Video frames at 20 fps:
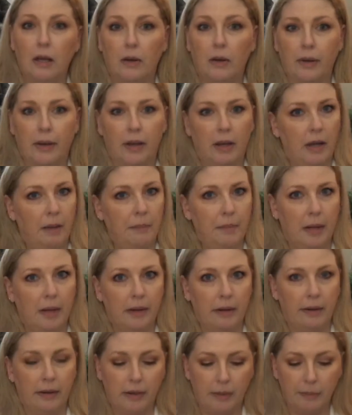Okay, I'm not
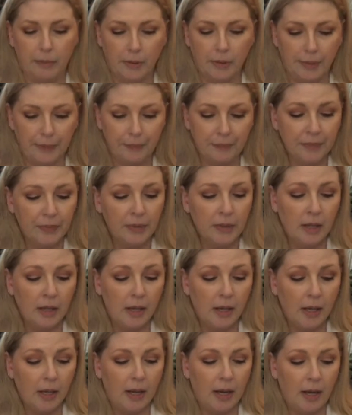going to keep going.
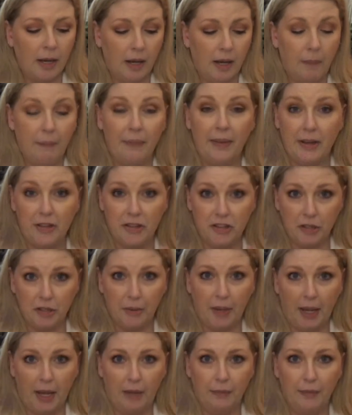They do
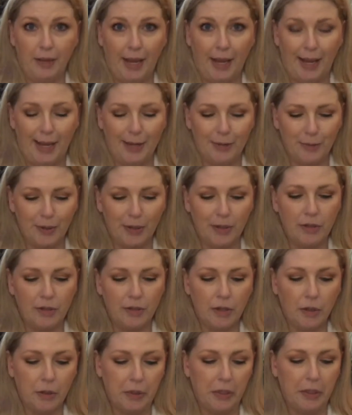have a handwritten
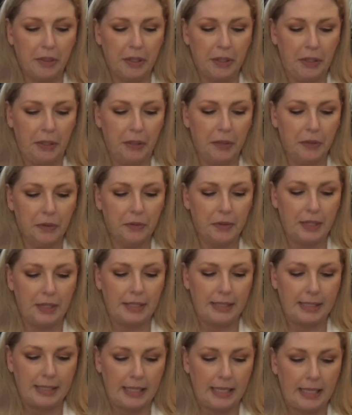note on here
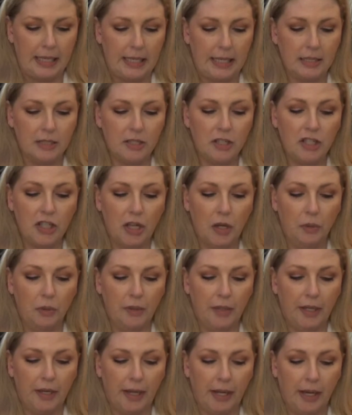that says, don't
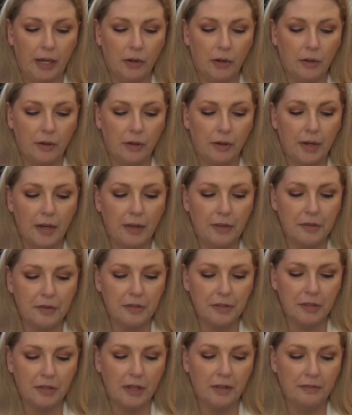let hair or other
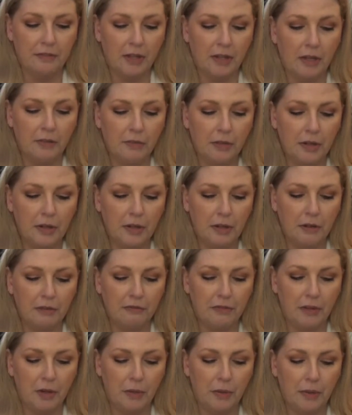stuff cover
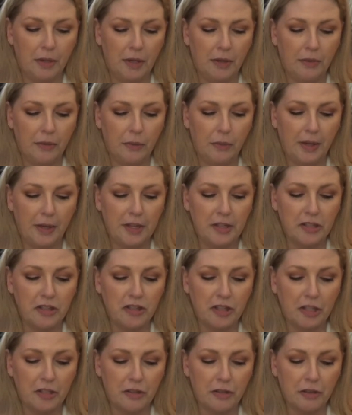earphone, otherwise
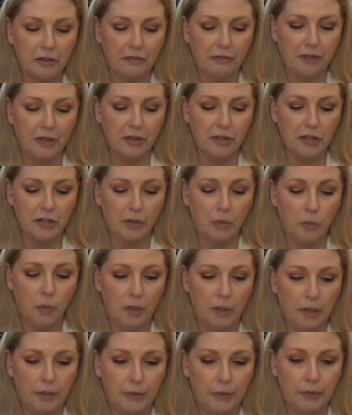gesture function
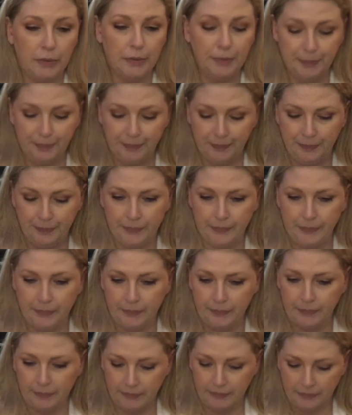will lose.
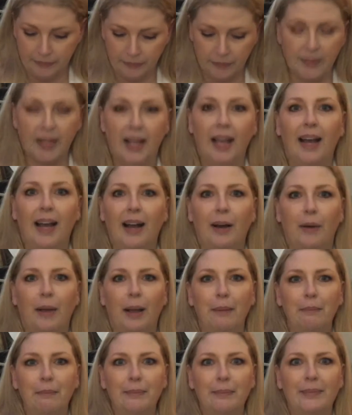Okay,
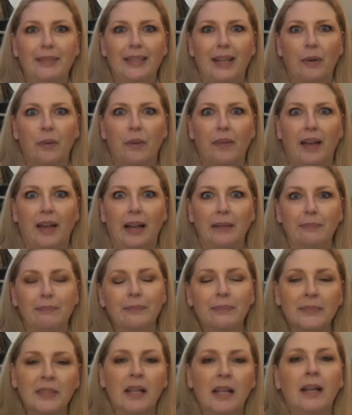done with that.
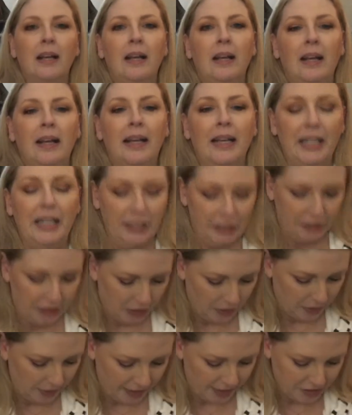
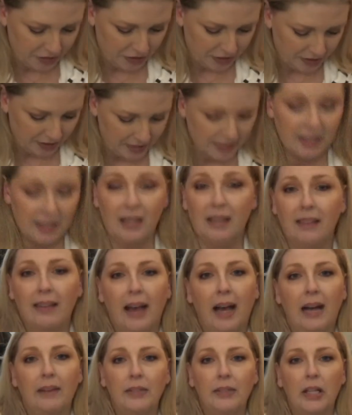So as you can see, they
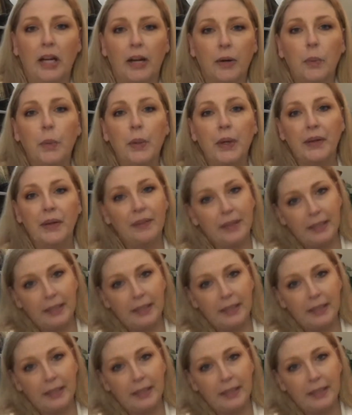have a lot of work